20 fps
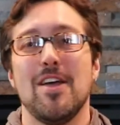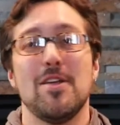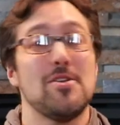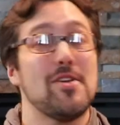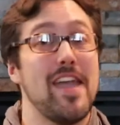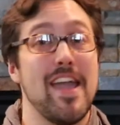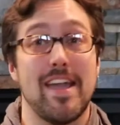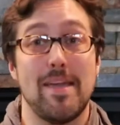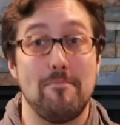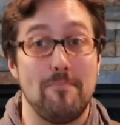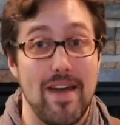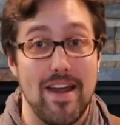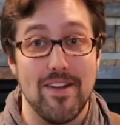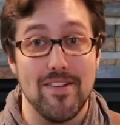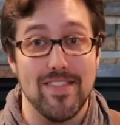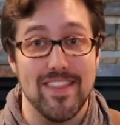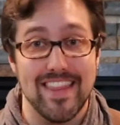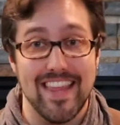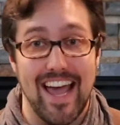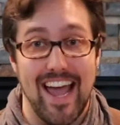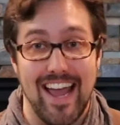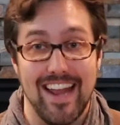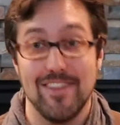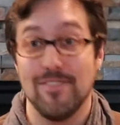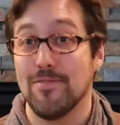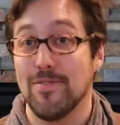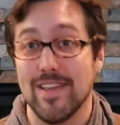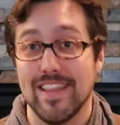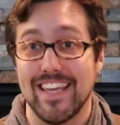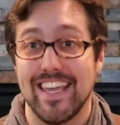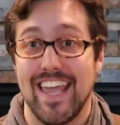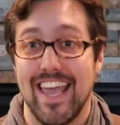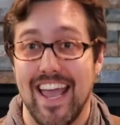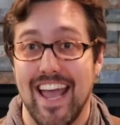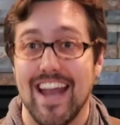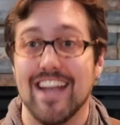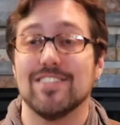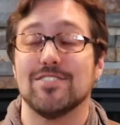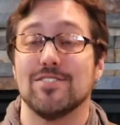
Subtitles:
You can't get better than that. You really can't.